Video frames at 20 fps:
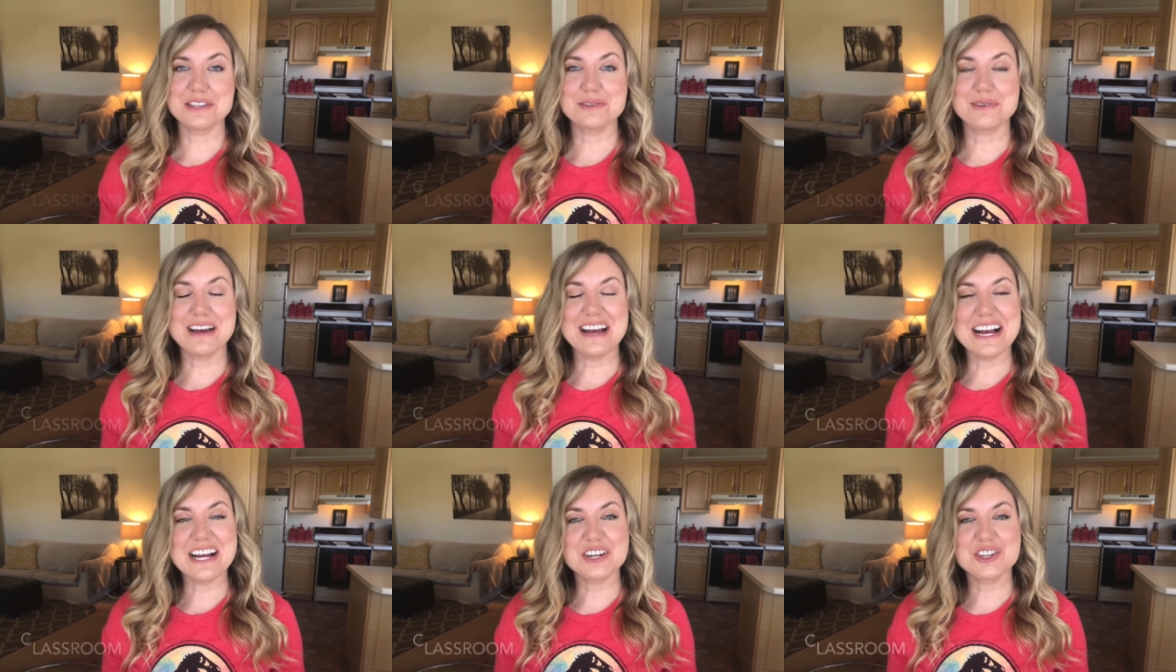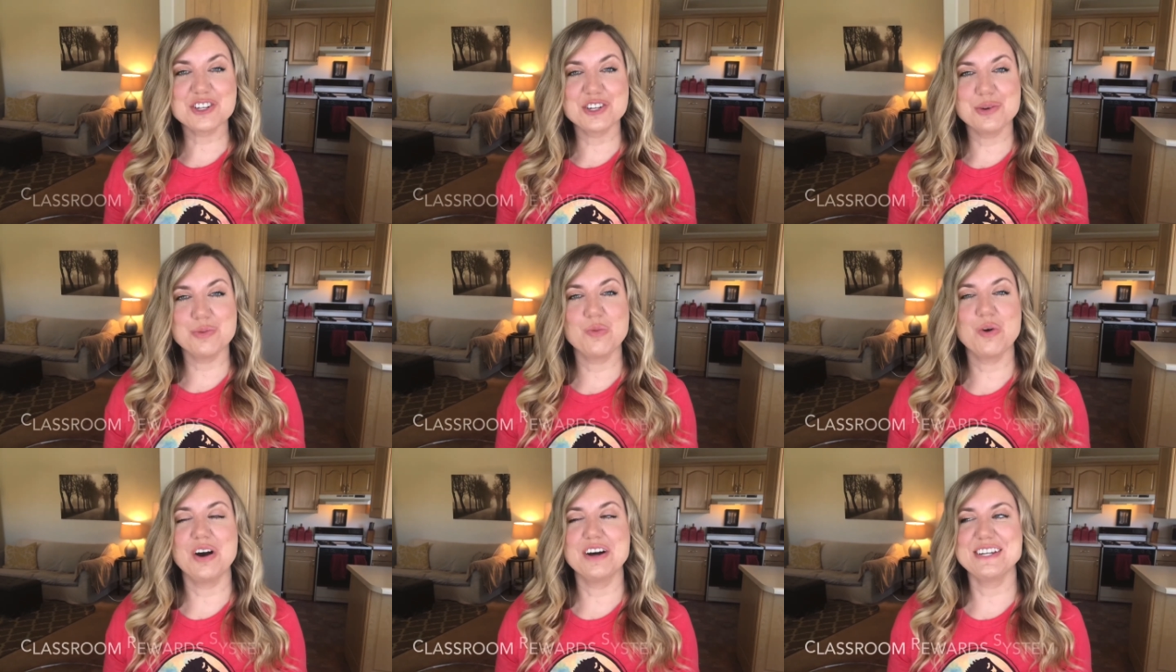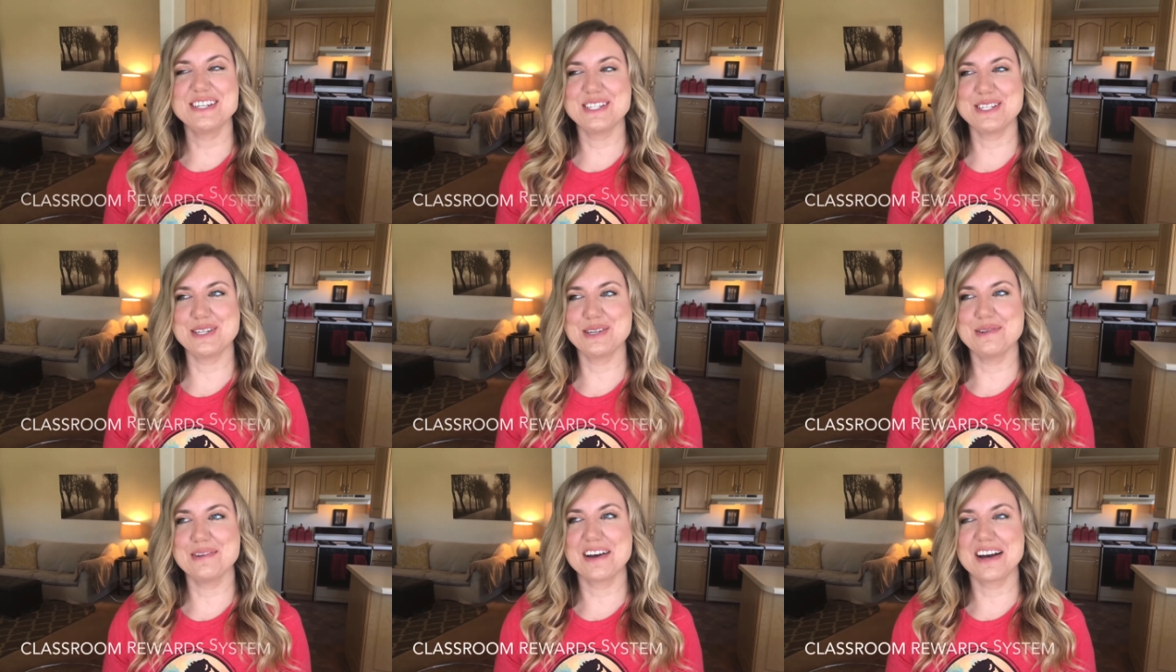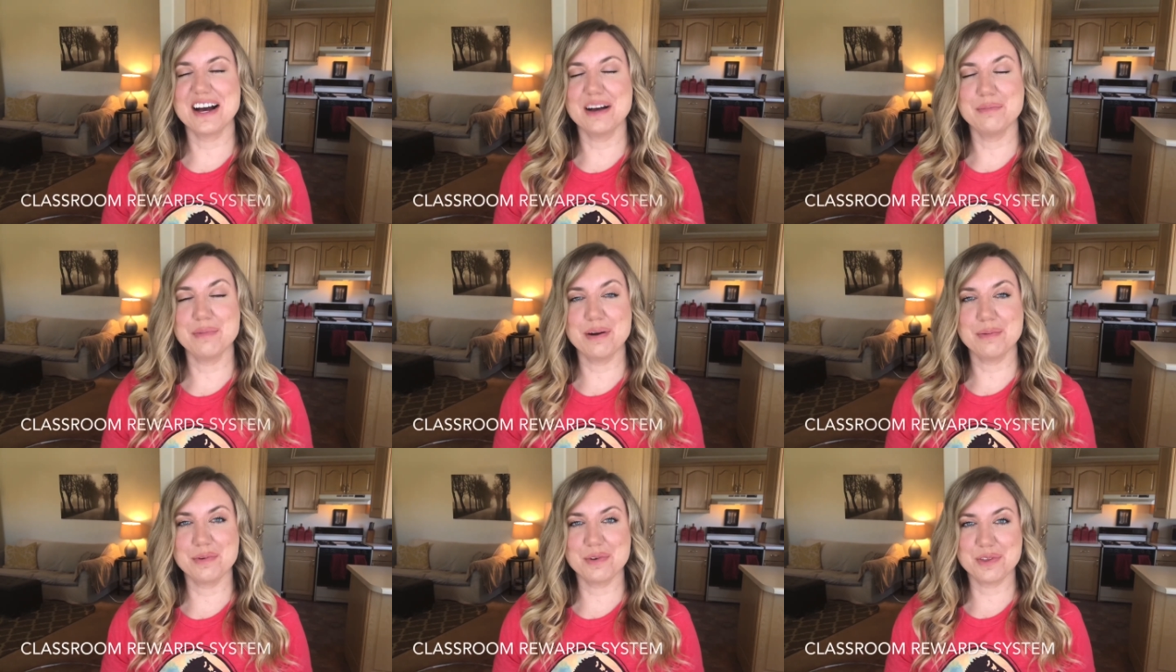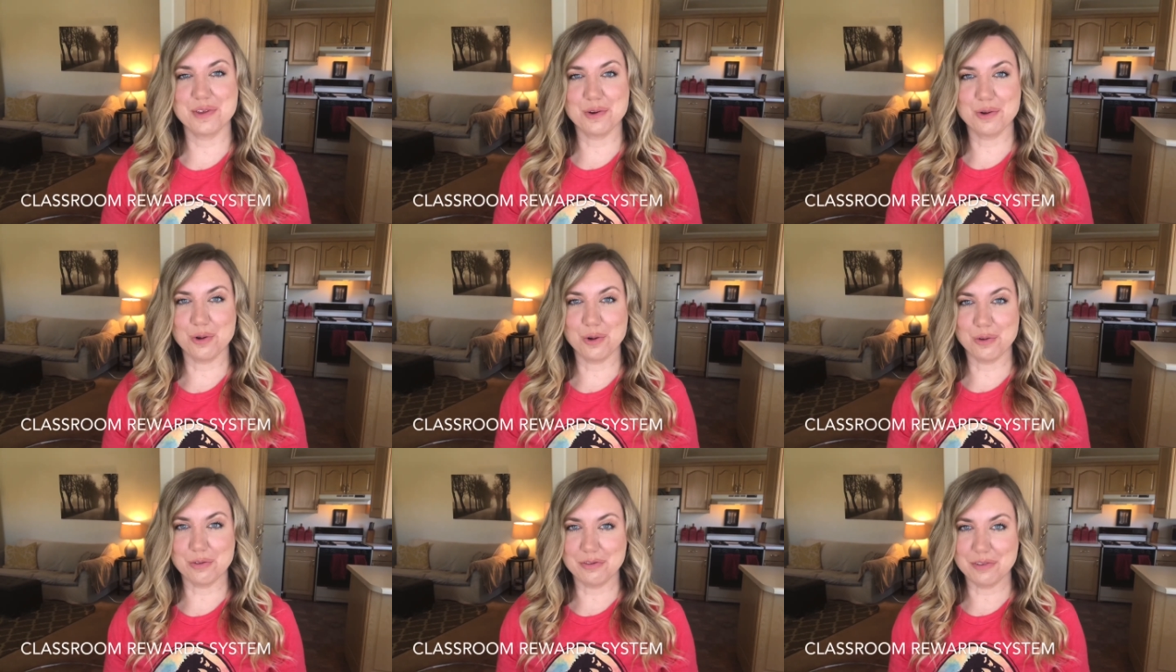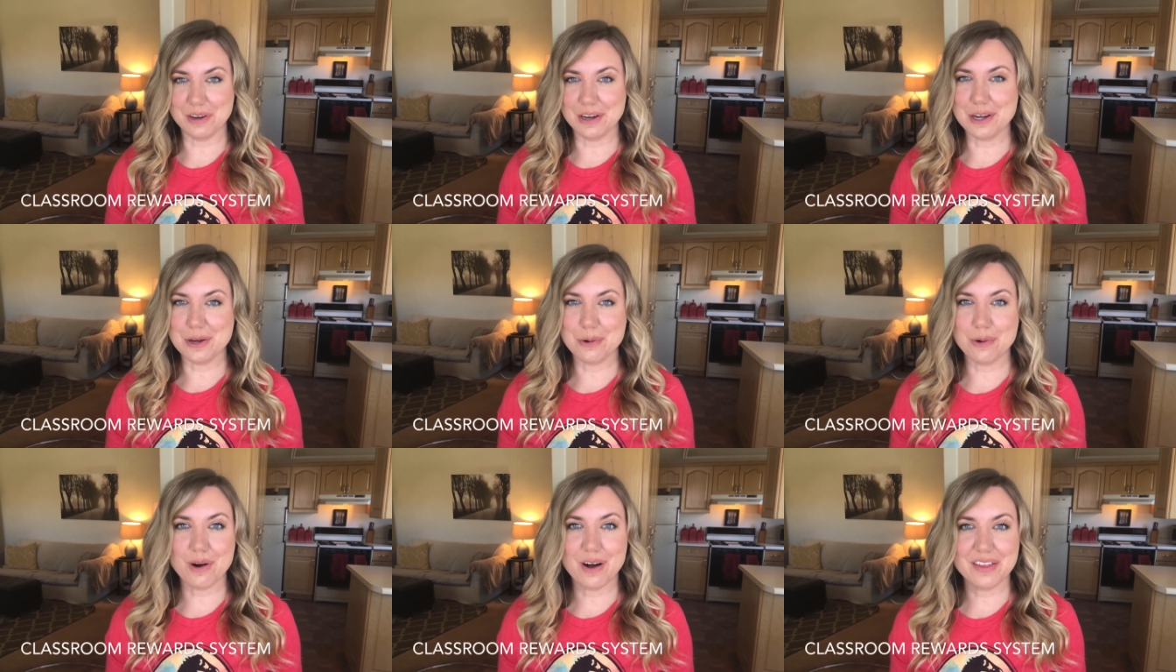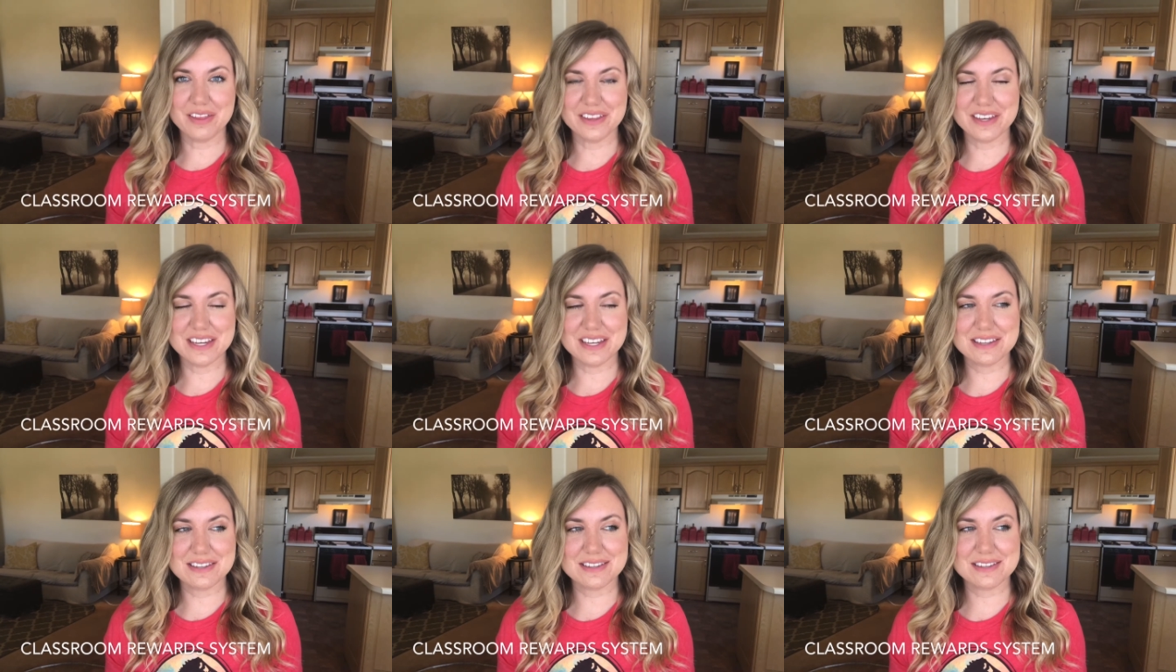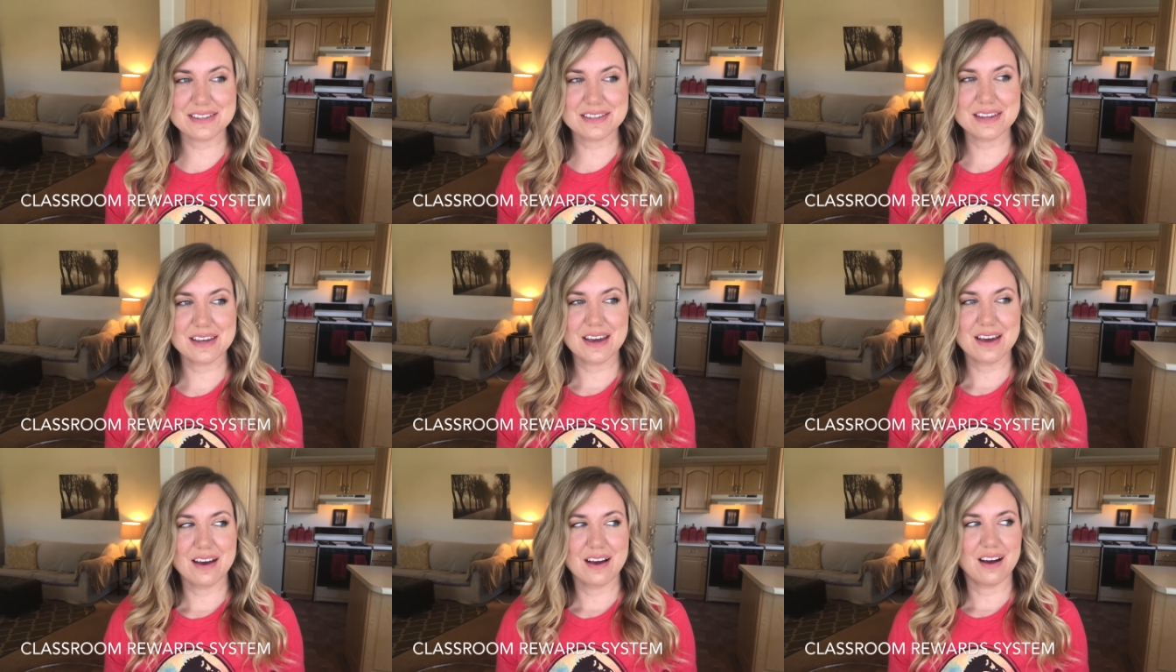so I actually want to come up with a whole video on this.